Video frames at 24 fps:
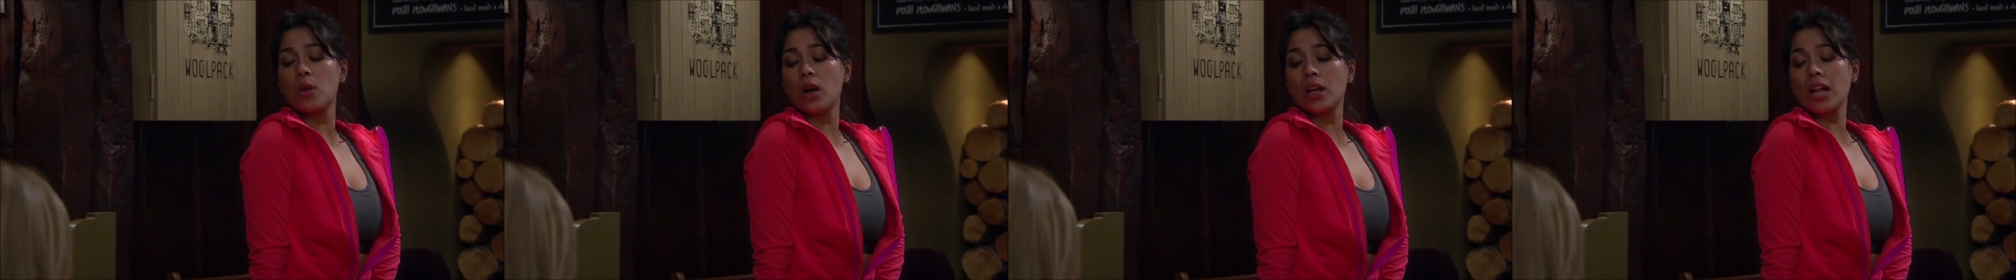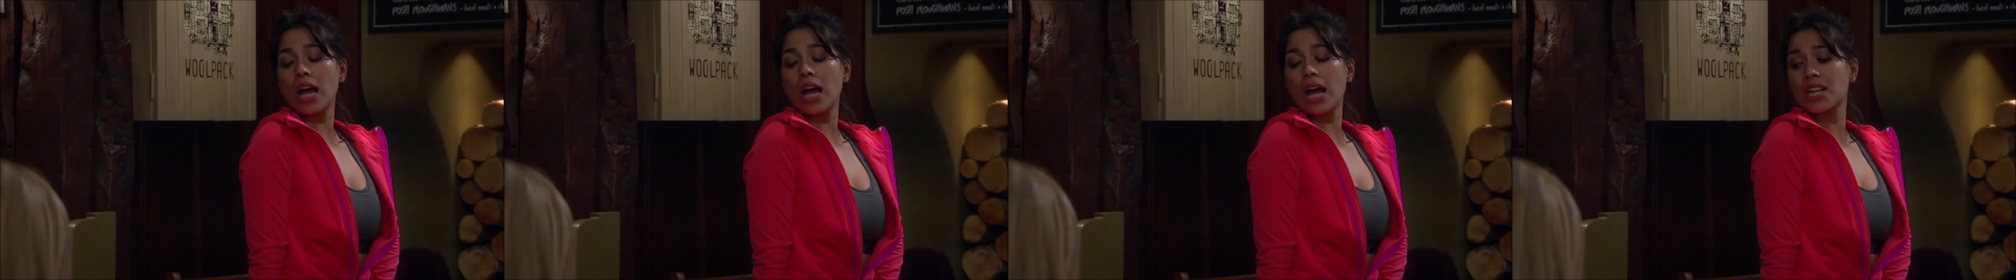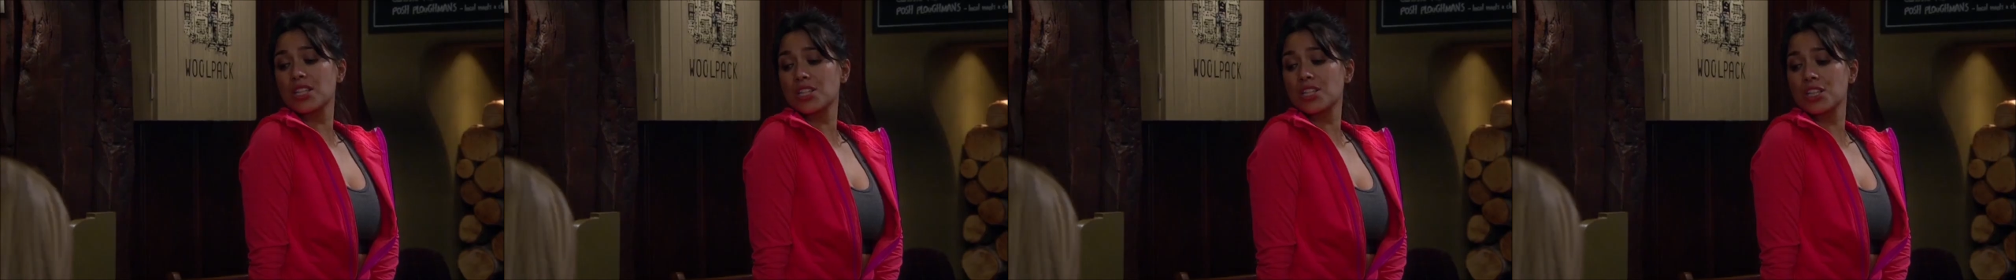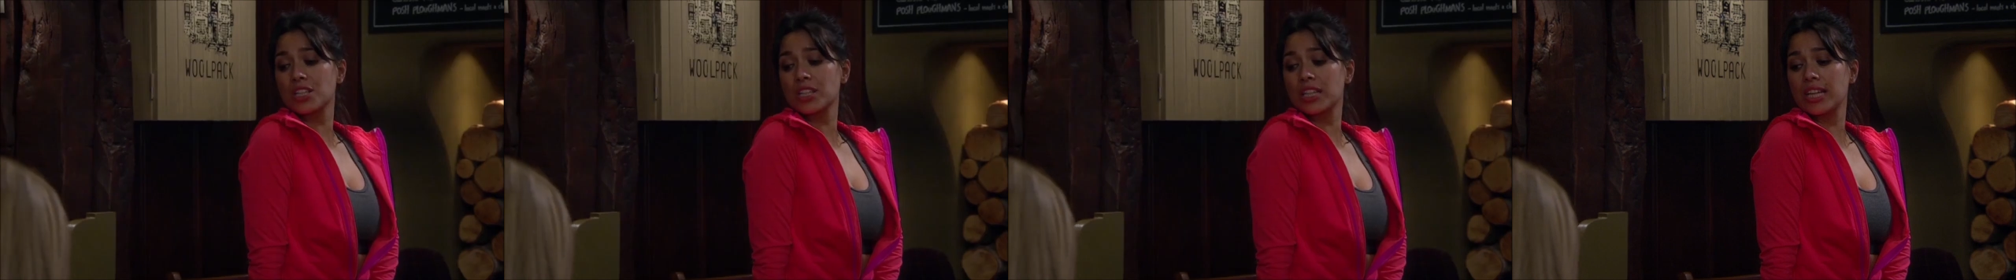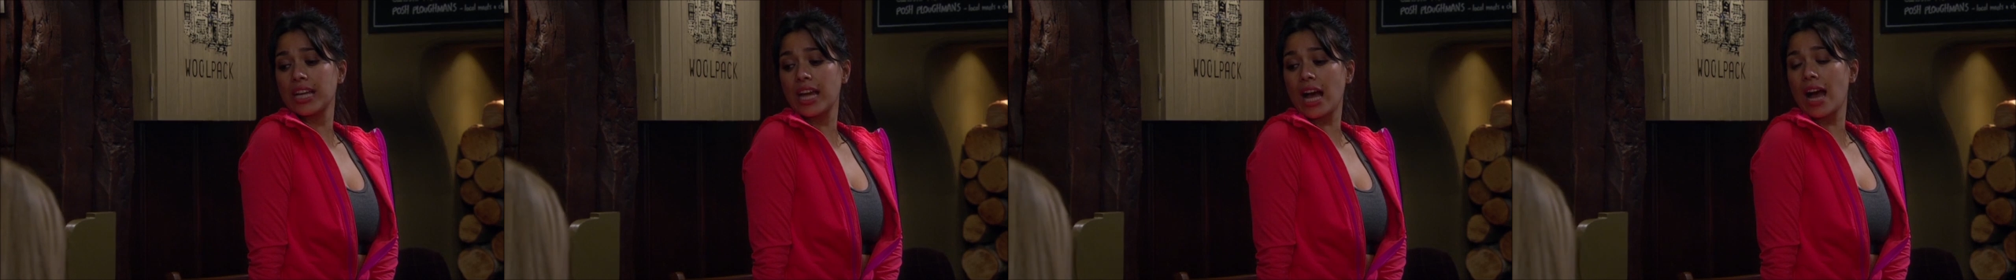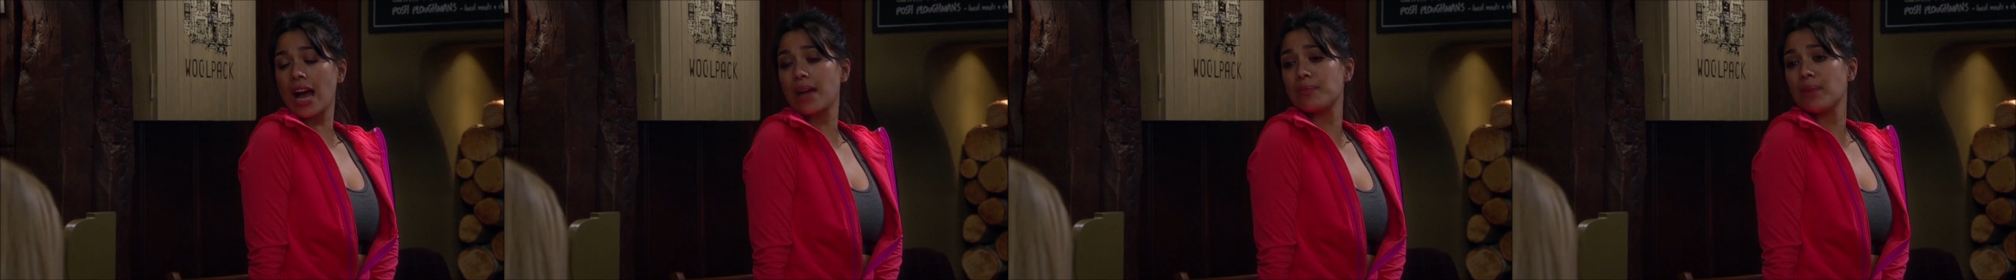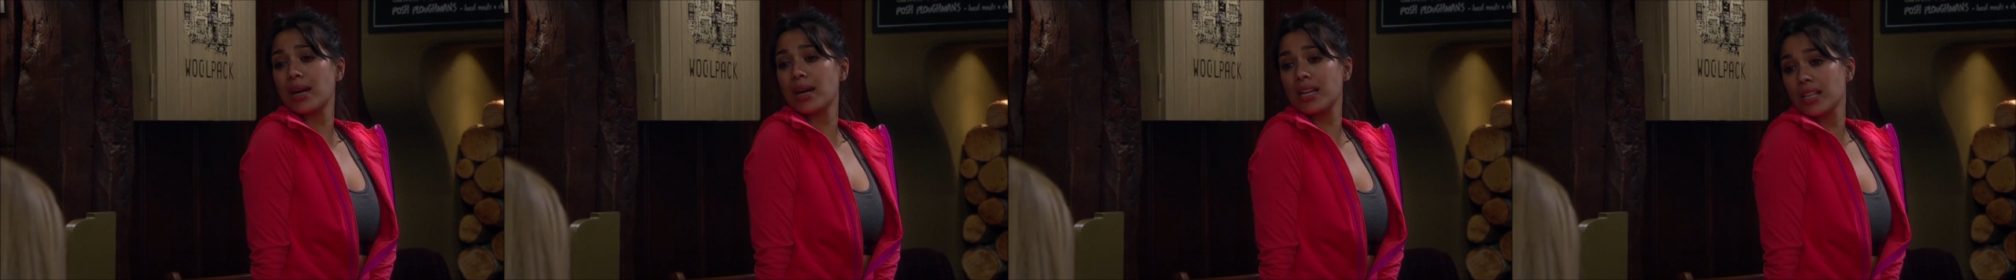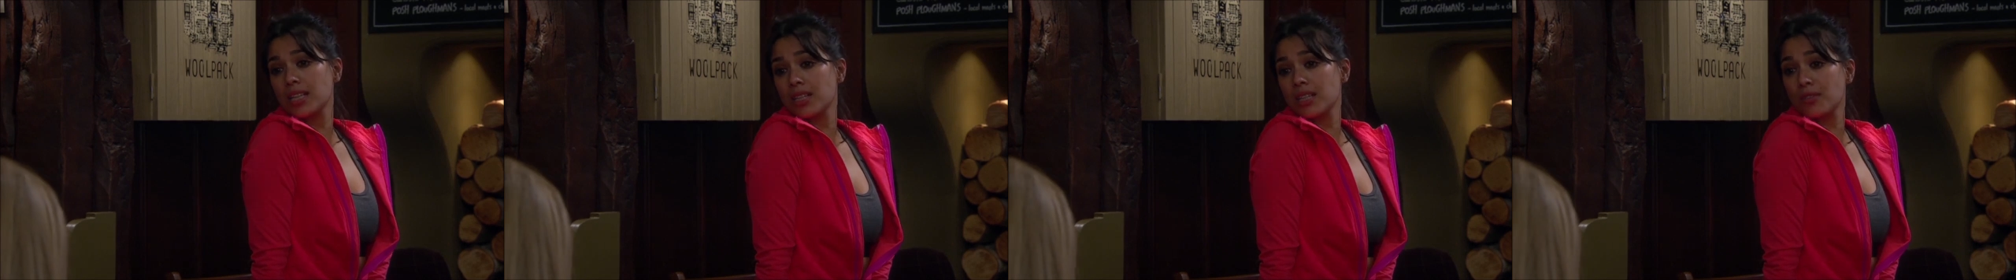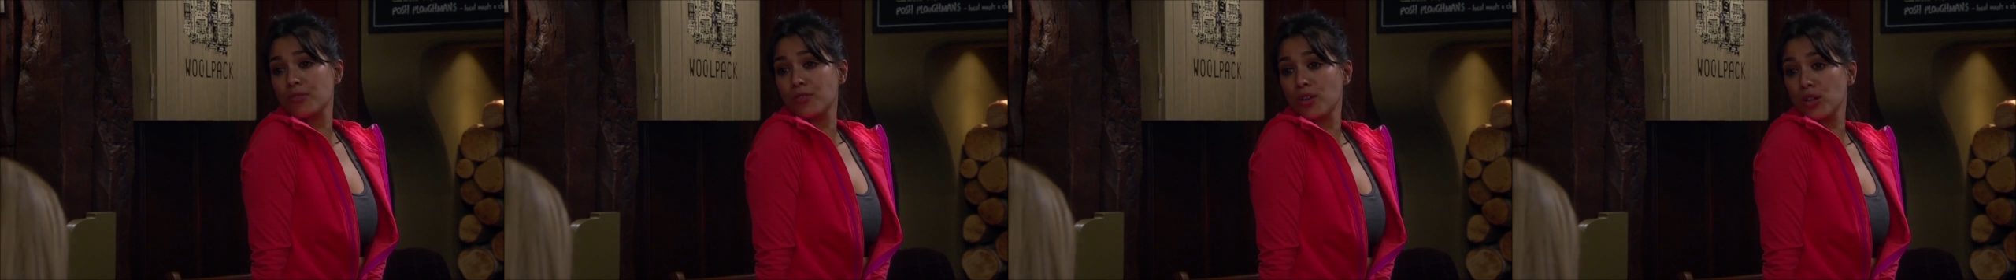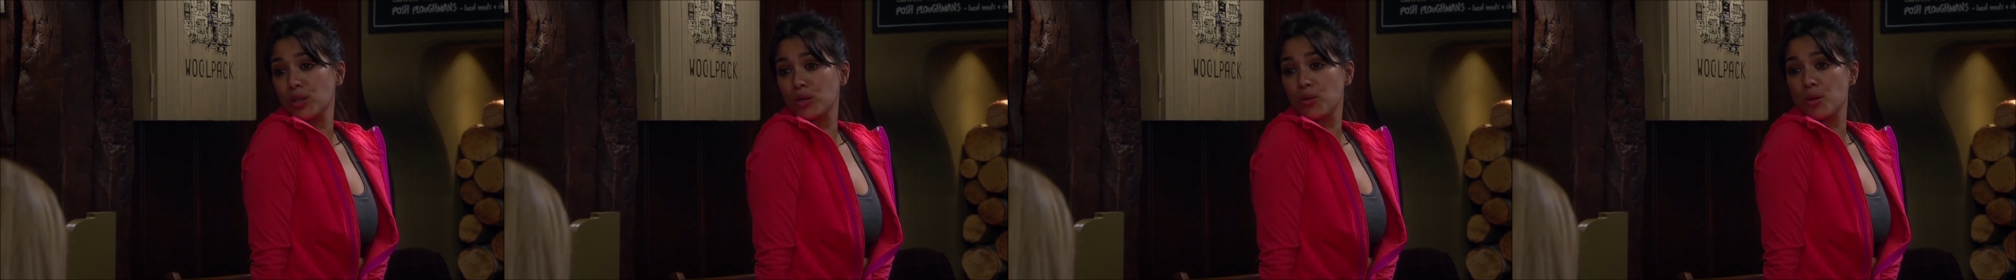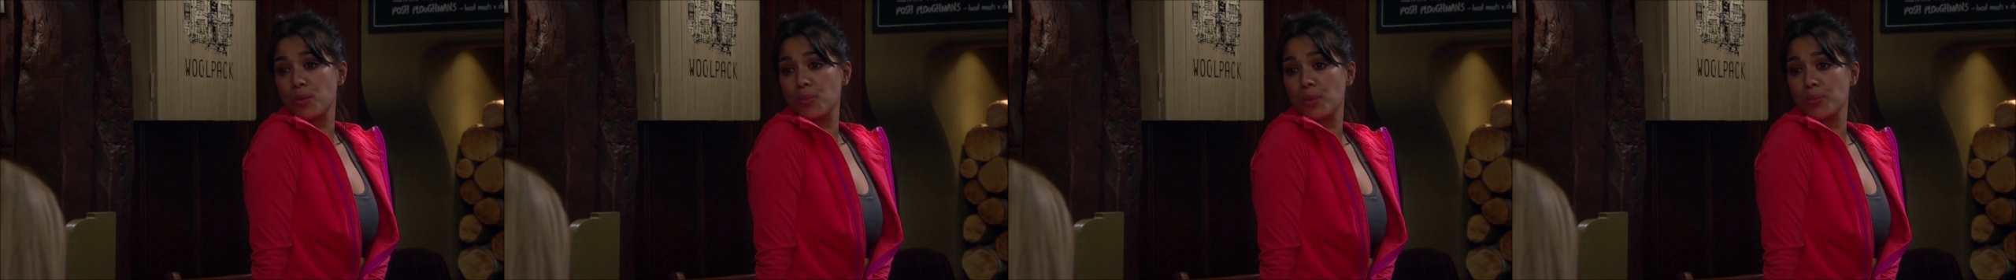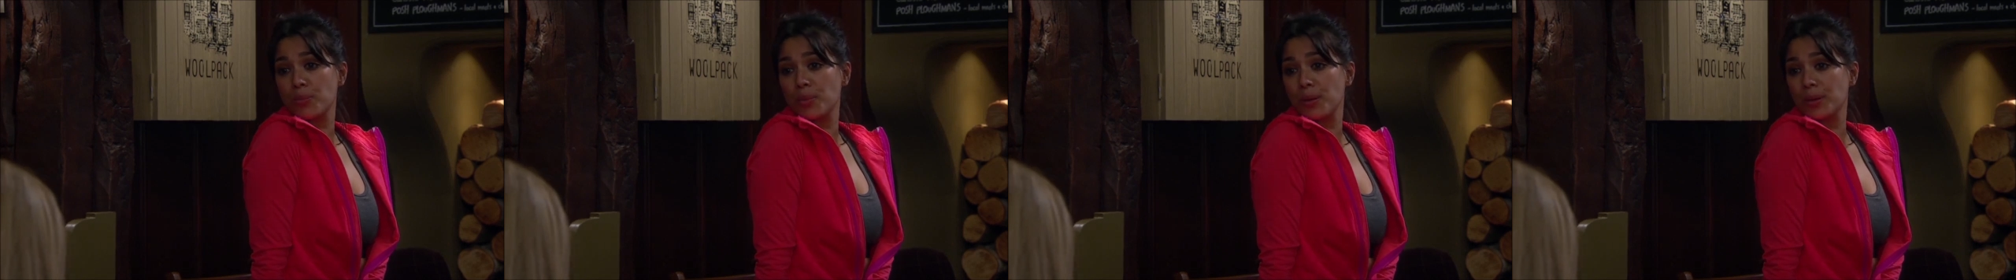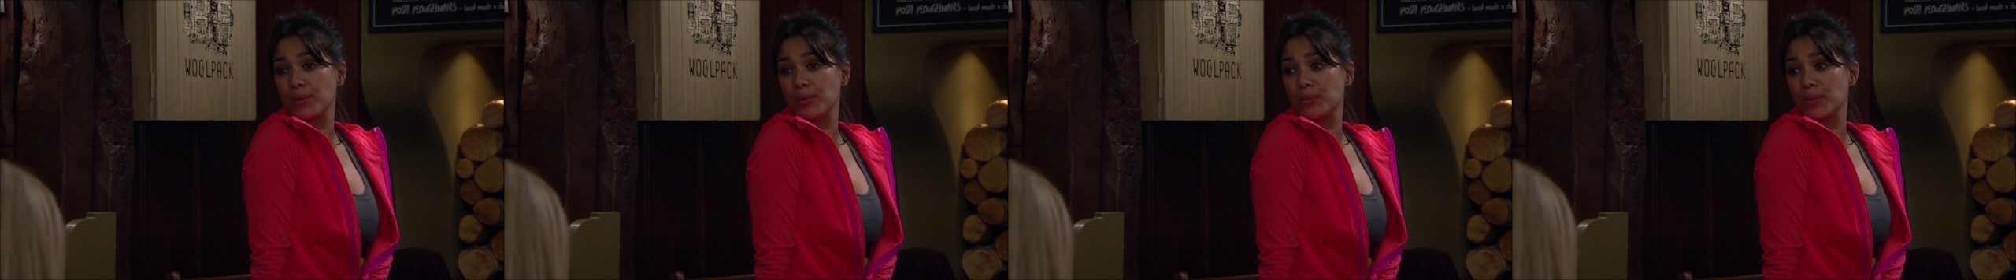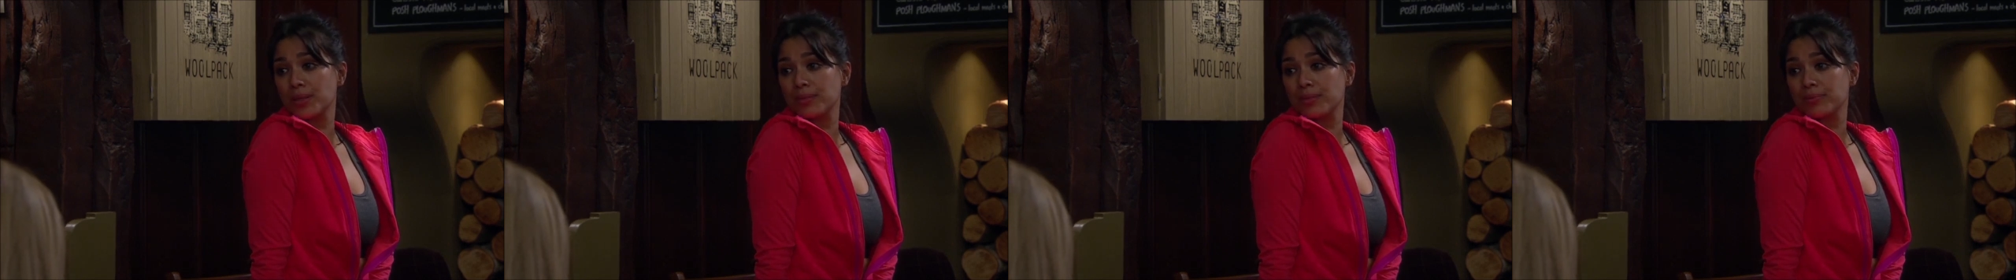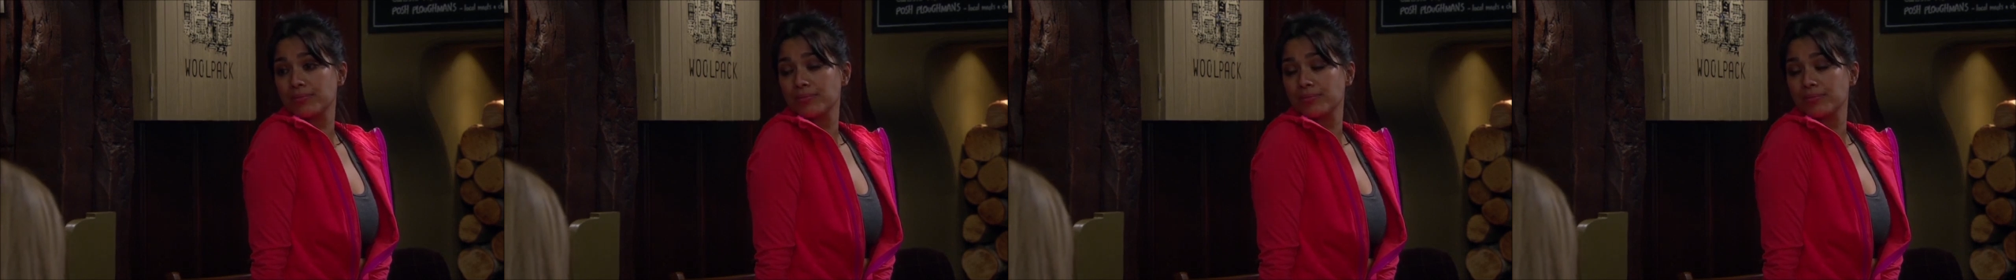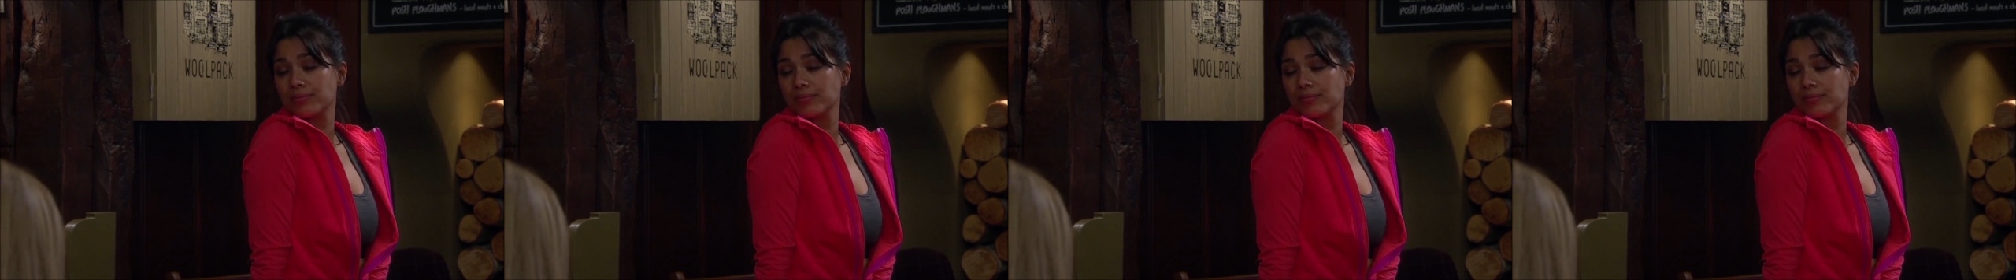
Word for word: Well, actually, I might need a follow-up appointment.